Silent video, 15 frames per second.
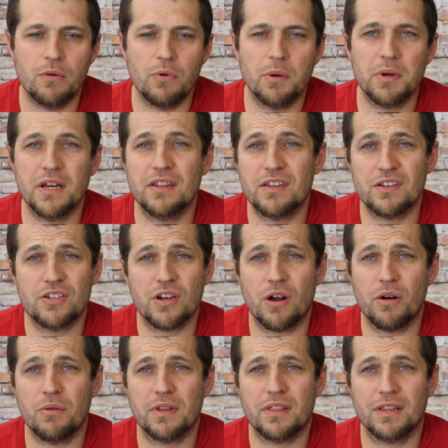we went into the
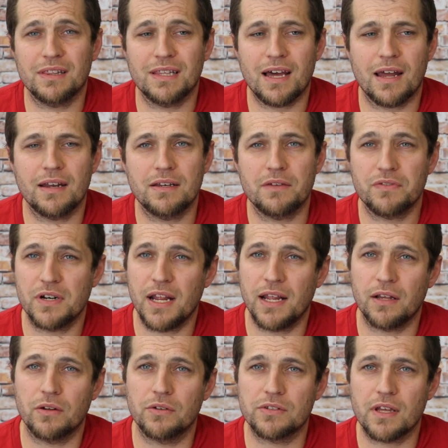show with a lot of different
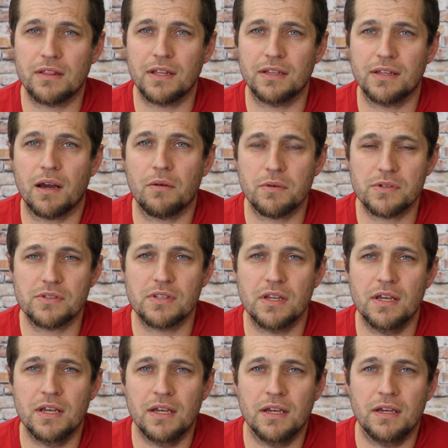angles. I think that was
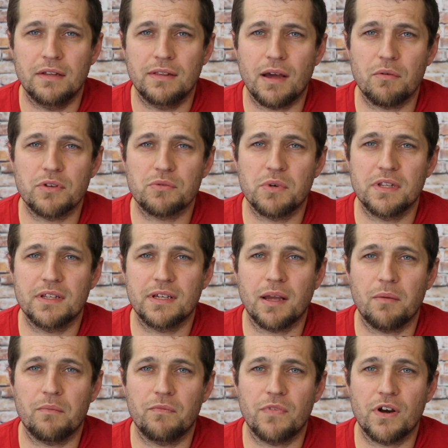that was one thing
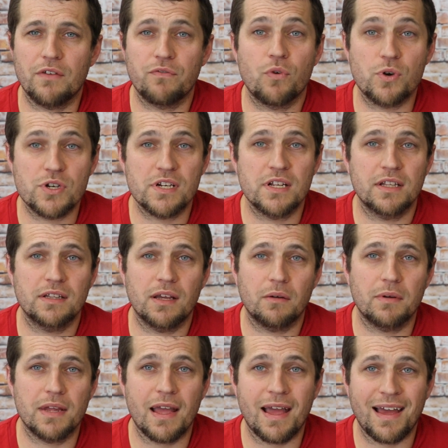I'm very fortunate that
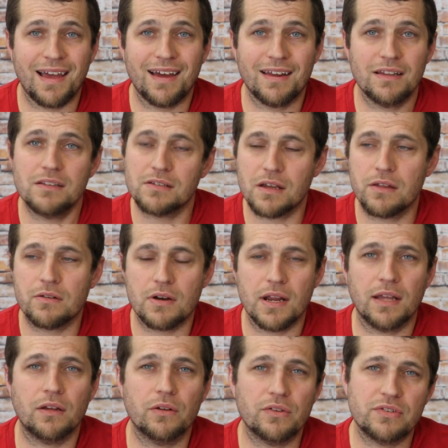we had is other
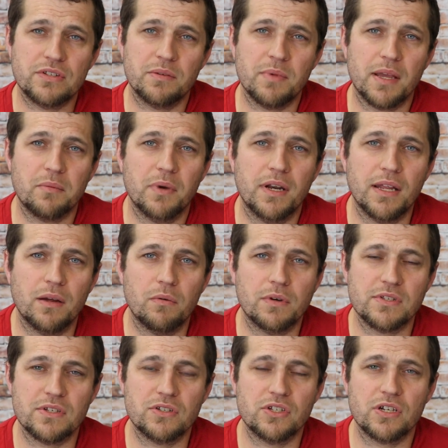angles to make money. It
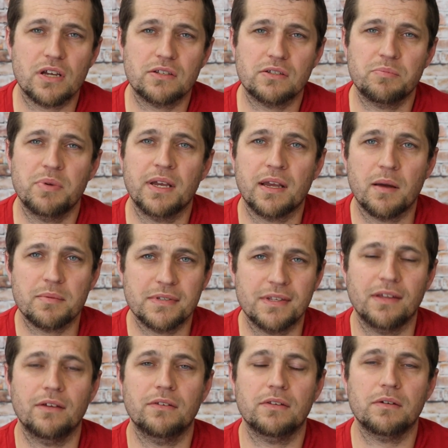wasn't just pickup
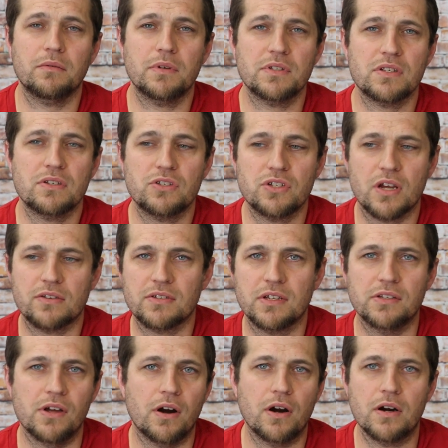sales. It wasn't just
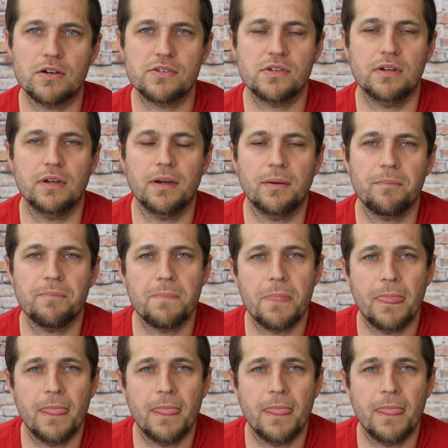guitars. Um,